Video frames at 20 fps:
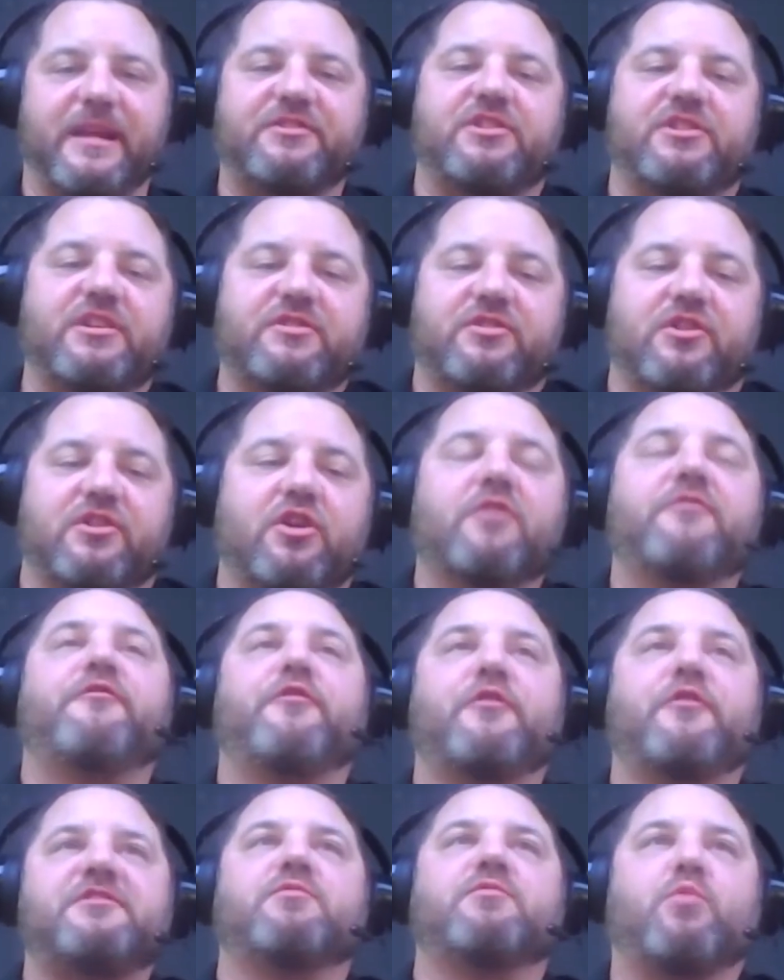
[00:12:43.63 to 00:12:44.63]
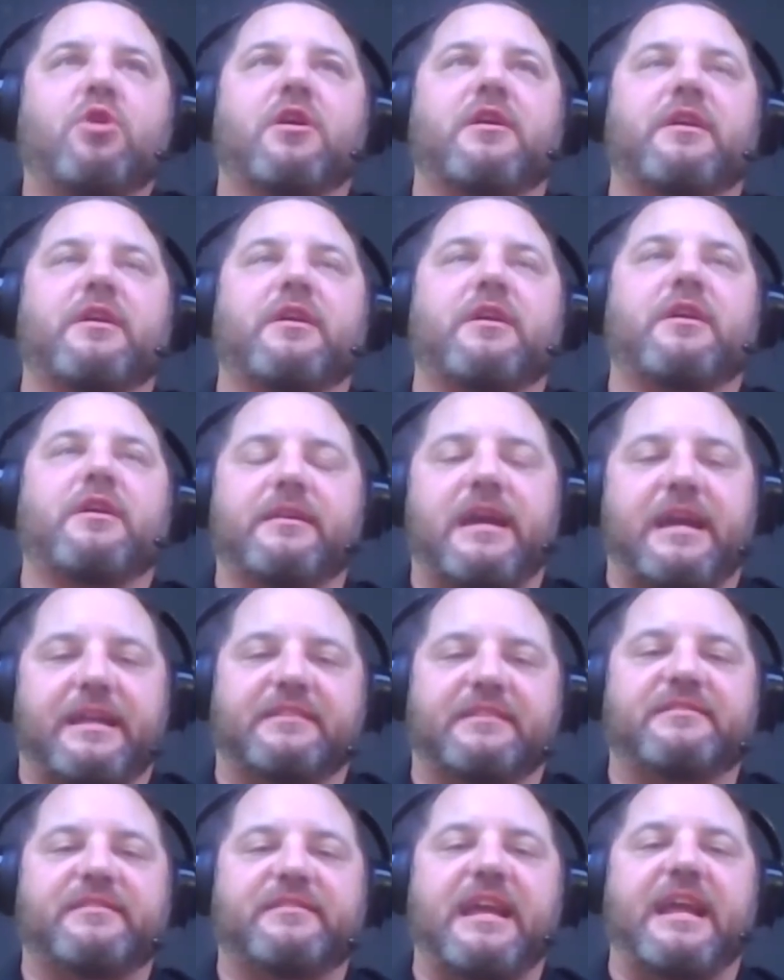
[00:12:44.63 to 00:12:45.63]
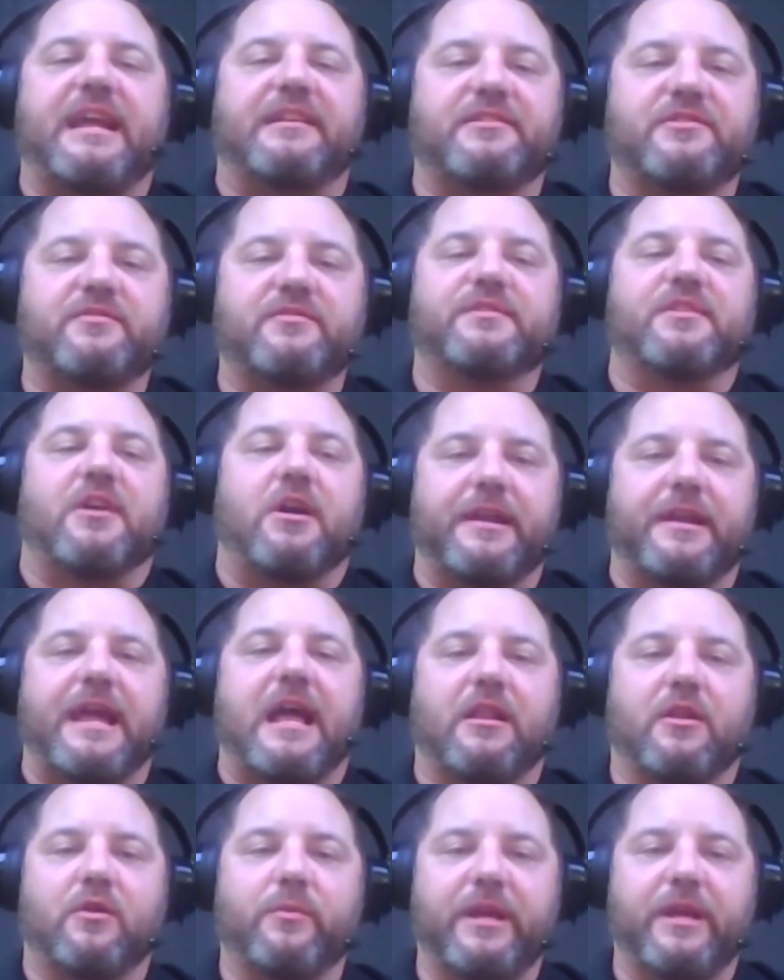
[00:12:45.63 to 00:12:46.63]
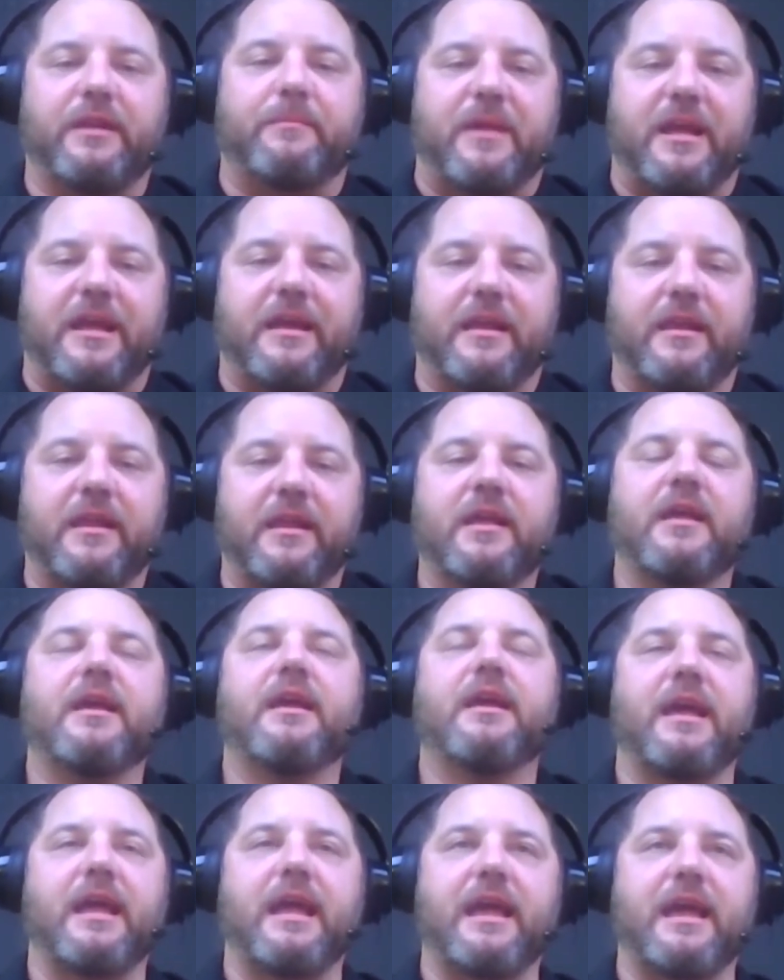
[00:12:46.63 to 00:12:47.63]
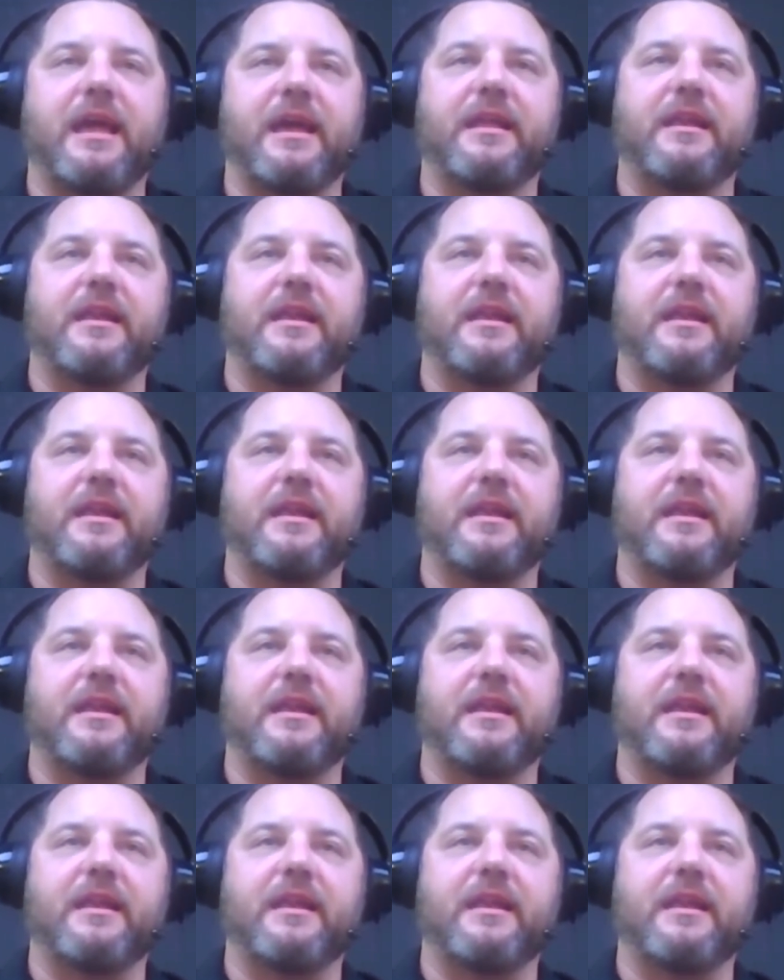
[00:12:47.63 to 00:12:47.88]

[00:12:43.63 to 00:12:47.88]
because her first work in the United States was on Halloween Man.